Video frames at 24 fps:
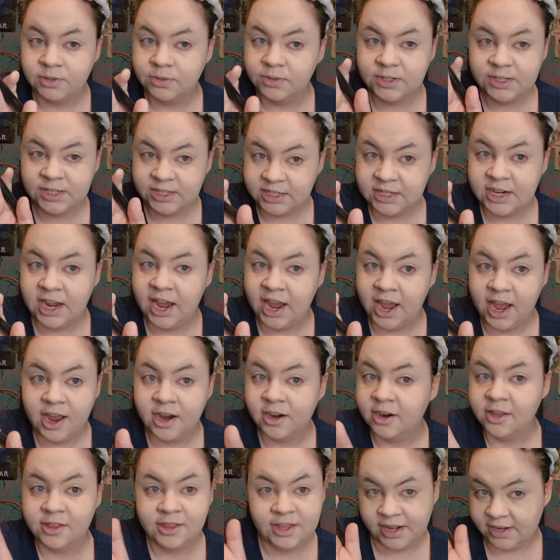
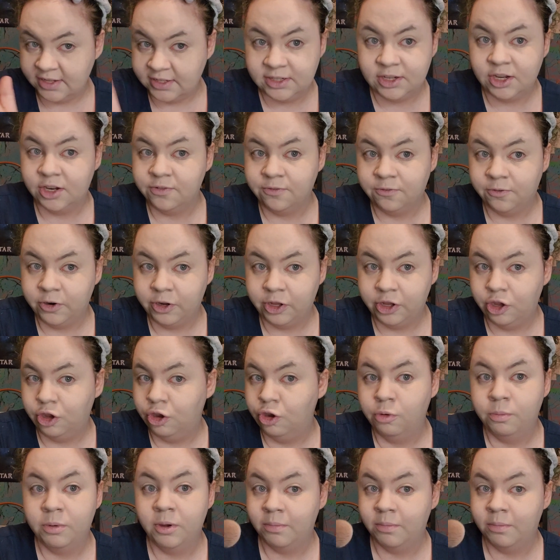stan, that's good for you.